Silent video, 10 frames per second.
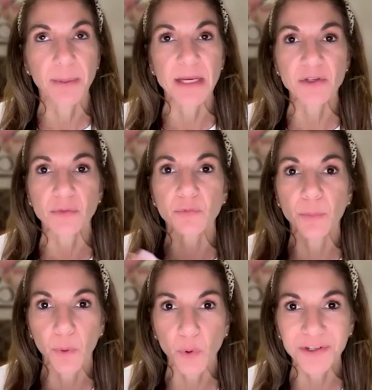Patient
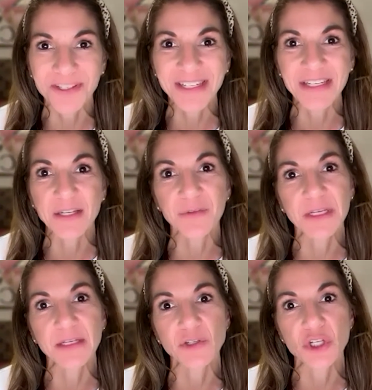reports
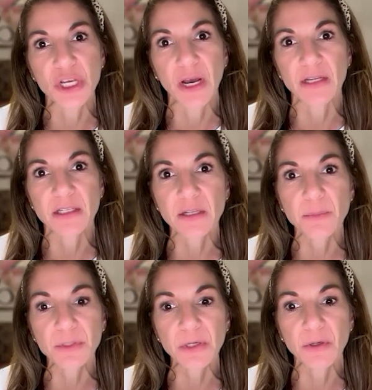significant GI
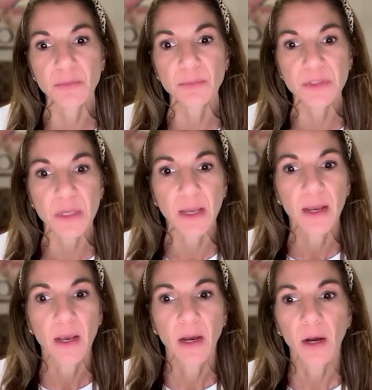symptoms
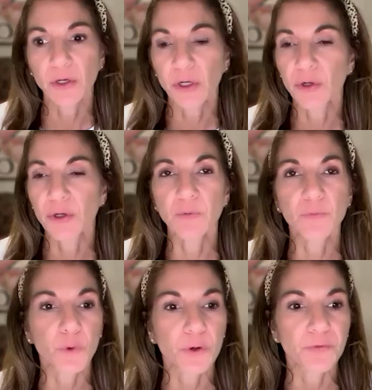occurring
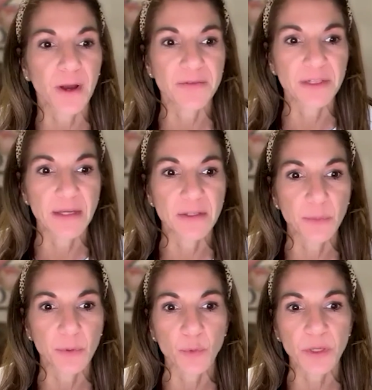4 to 5 days
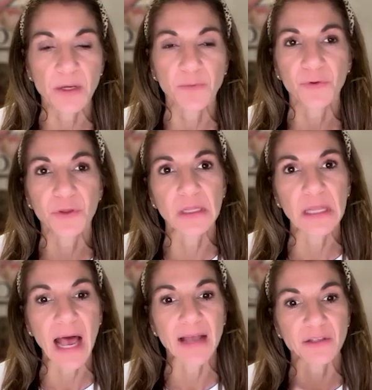per week for the
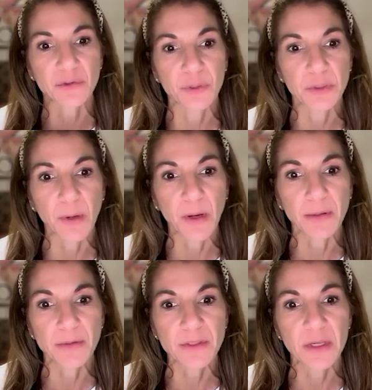last 3
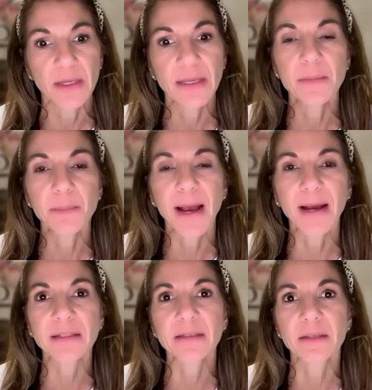months,
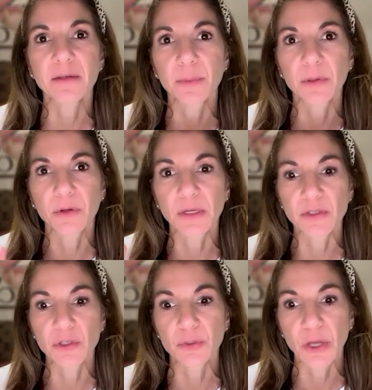impacting the ability
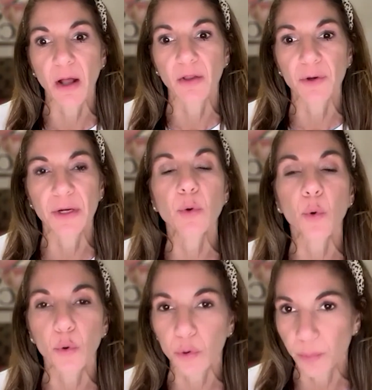to tolerate
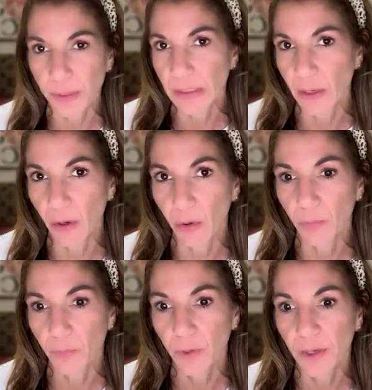oral PO,
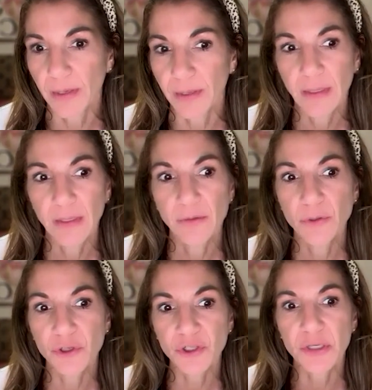right?
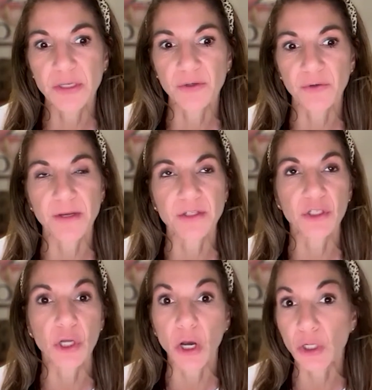Nutrition
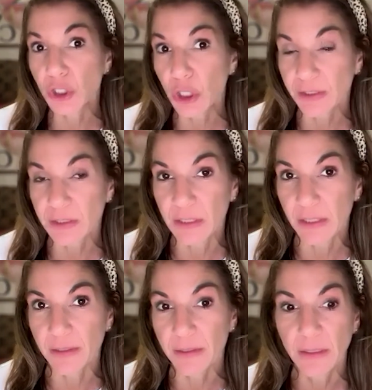intervention
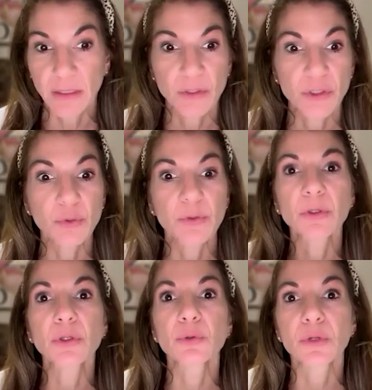adjusted to
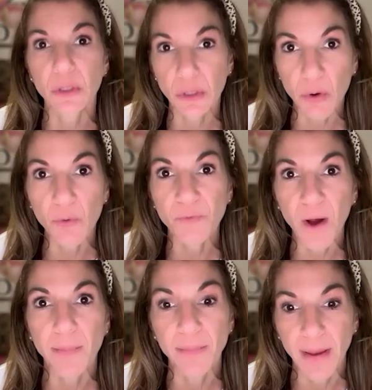include a low
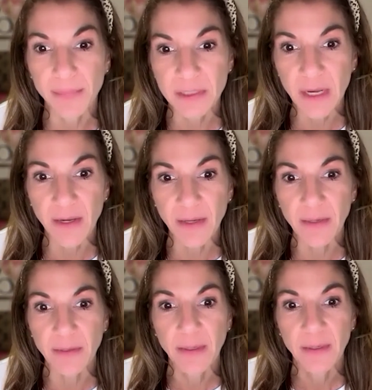FODMAPs
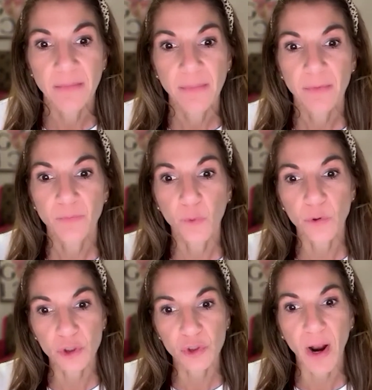diet
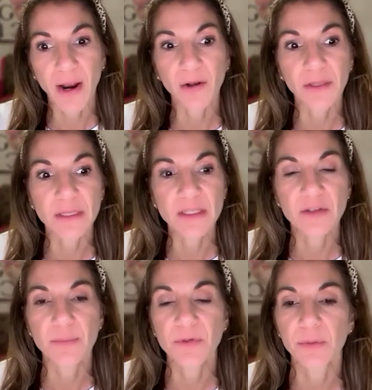for trial and
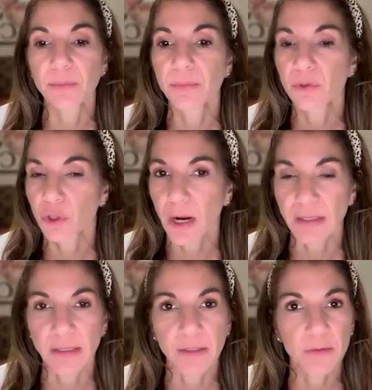symptom
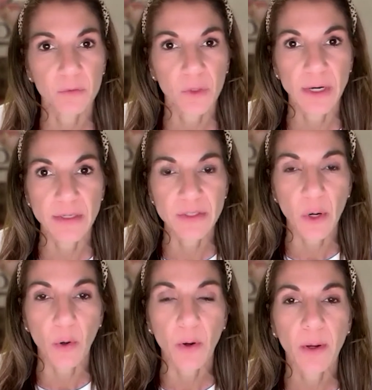tracking, right?
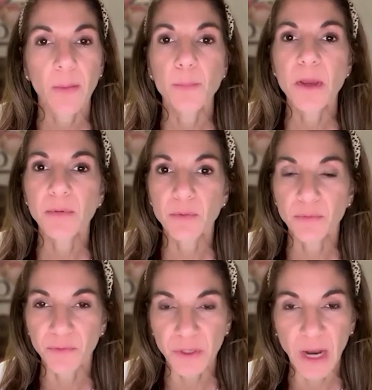So maybe
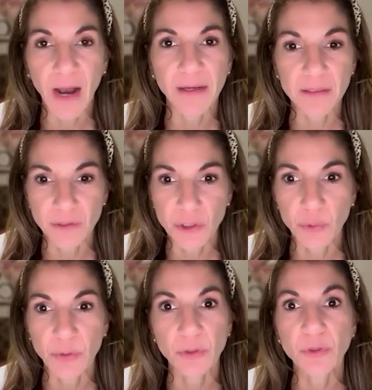we forgotten
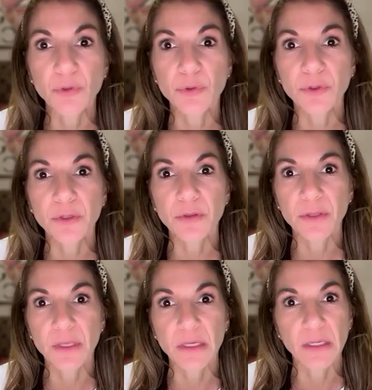to include
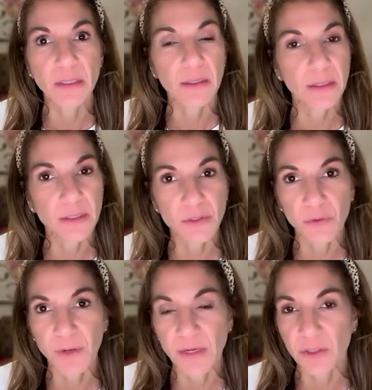the
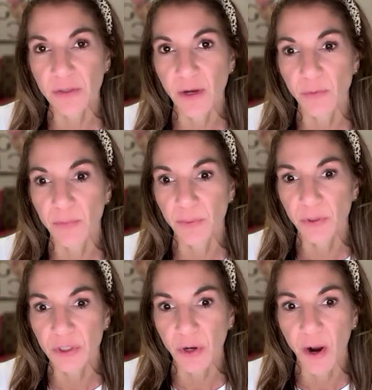intervention that we
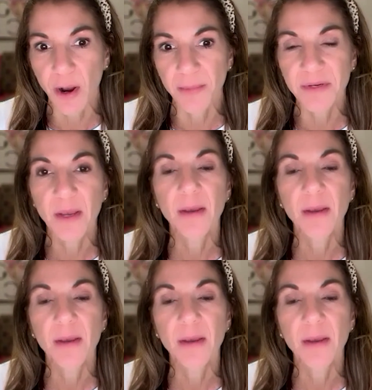prescribed.